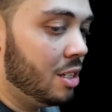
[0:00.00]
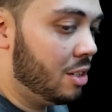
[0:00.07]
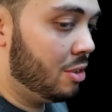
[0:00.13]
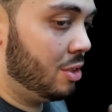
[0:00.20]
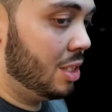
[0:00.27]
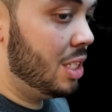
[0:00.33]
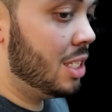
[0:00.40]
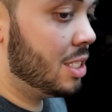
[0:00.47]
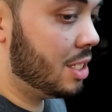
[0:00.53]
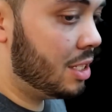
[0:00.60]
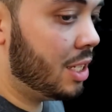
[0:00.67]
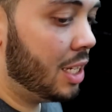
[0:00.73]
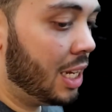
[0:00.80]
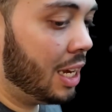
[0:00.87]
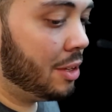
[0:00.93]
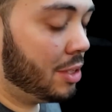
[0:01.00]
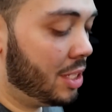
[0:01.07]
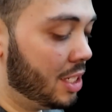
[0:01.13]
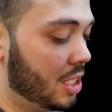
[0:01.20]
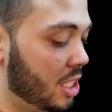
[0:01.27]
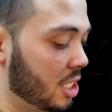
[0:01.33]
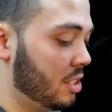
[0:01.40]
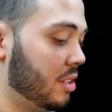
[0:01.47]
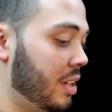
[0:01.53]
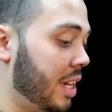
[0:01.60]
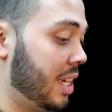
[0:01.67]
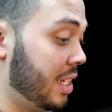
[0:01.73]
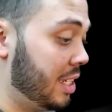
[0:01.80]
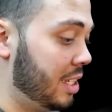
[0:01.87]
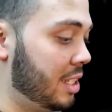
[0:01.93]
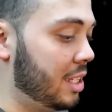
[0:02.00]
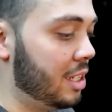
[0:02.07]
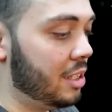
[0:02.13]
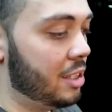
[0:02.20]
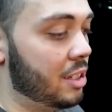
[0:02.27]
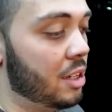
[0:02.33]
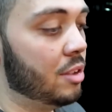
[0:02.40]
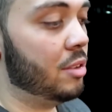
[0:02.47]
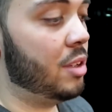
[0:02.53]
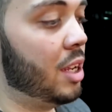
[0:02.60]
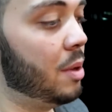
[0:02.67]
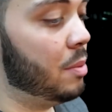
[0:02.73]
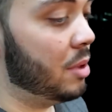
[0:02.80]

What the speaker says: Or at least clean out the interior. I could detail another day,